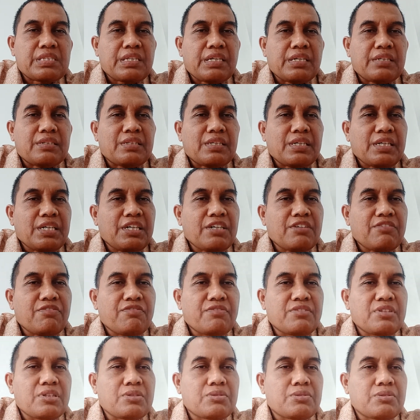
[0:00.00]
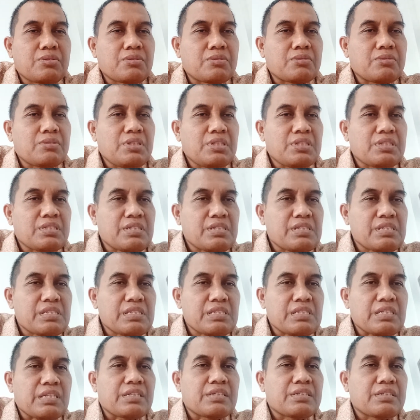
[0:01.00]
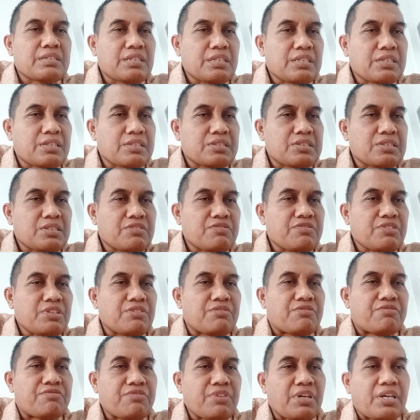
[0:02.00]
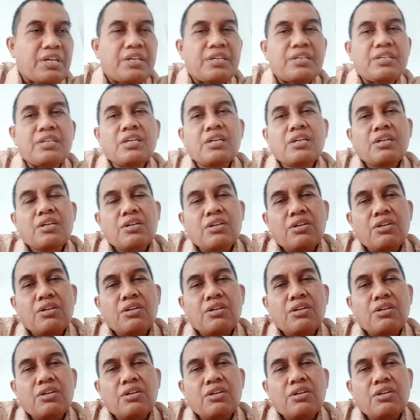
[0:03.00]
can have the greatest negative effect